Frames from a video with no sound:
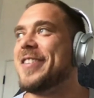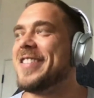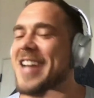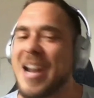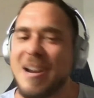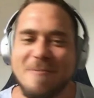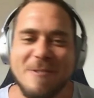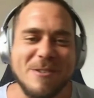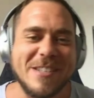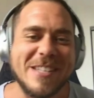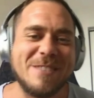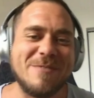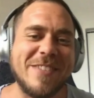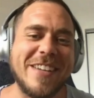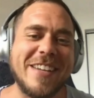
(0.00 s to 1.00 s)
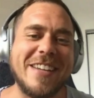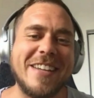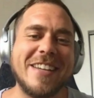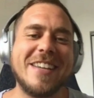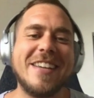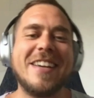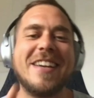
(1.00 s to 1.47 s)

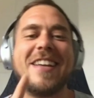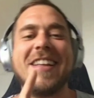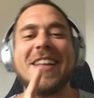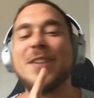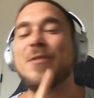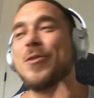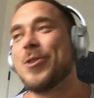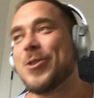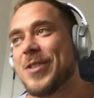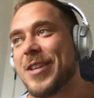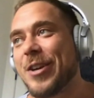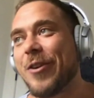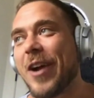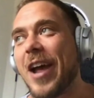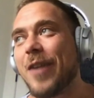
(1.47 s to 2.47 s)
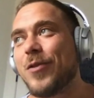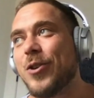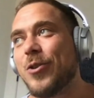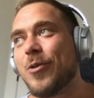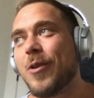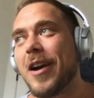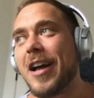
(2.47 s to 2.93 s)
DynamoDB, and if you're using
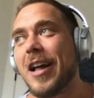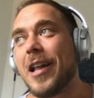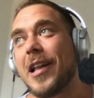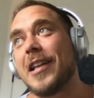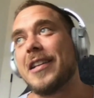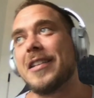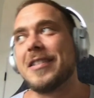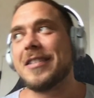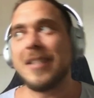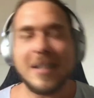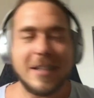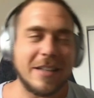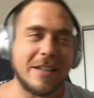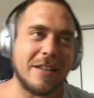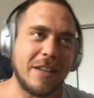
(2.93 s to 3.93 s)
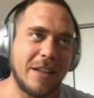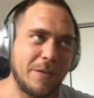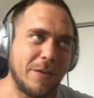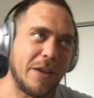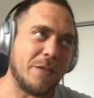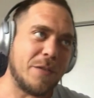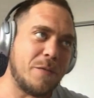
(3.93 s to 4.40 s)
GraphQL,
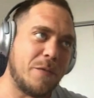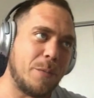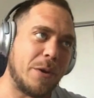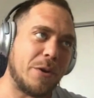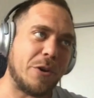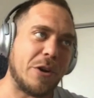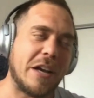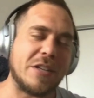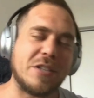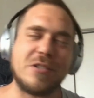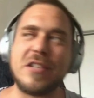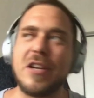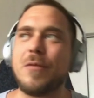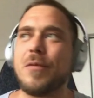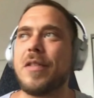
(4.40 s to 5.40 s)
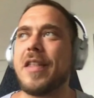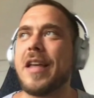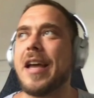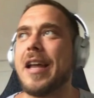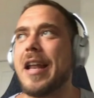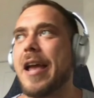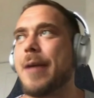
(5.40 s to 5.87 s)
if you haven't familiarized yourself with
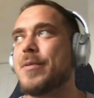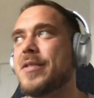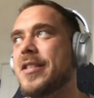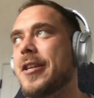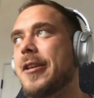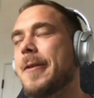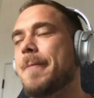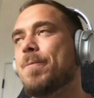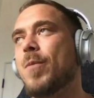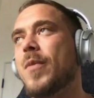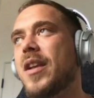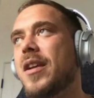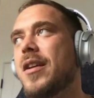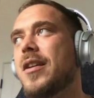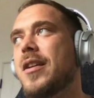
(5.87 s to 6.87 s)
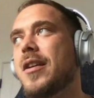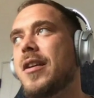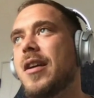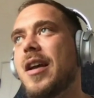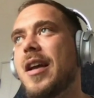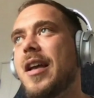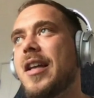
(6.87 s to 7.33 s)
that, AppSync,
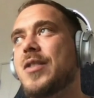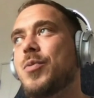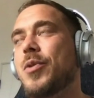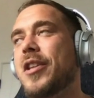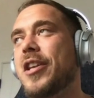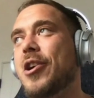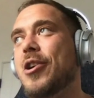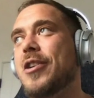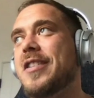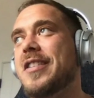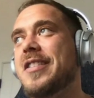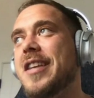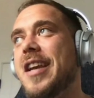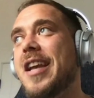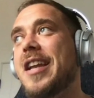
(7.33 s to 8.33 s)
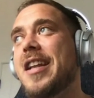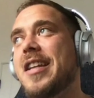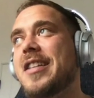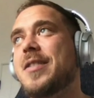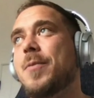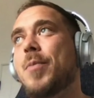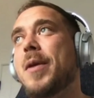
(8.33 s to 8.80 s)
it's really hard to say.
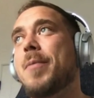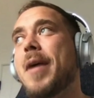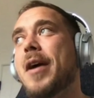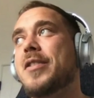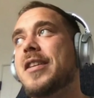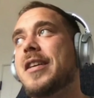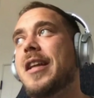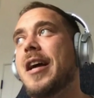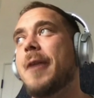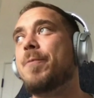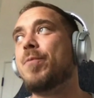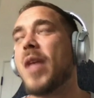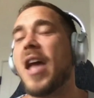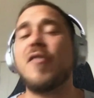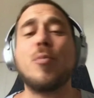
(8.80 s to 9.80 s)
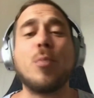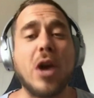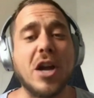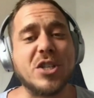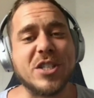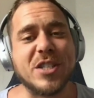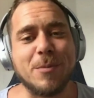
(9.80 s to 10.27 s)
It's a big mountain to climb. Have a
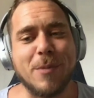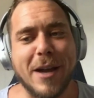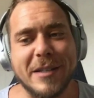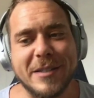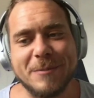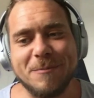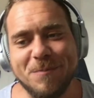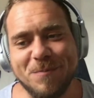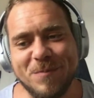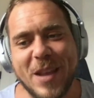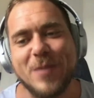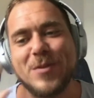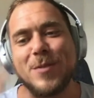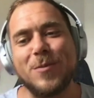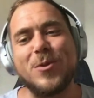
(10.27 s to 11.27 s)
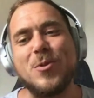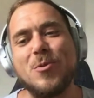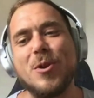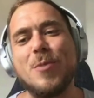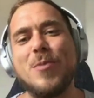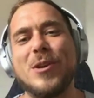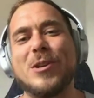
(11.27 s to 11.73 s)
project in mind. Have something you
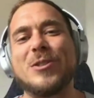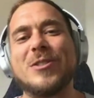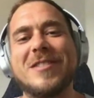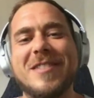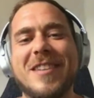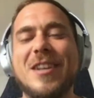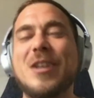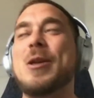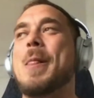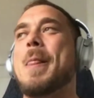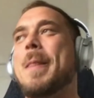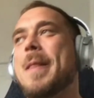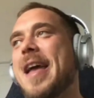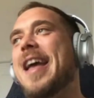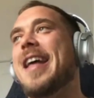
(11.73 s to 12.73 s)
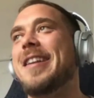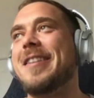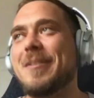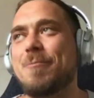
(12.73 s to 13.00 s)
want to build, and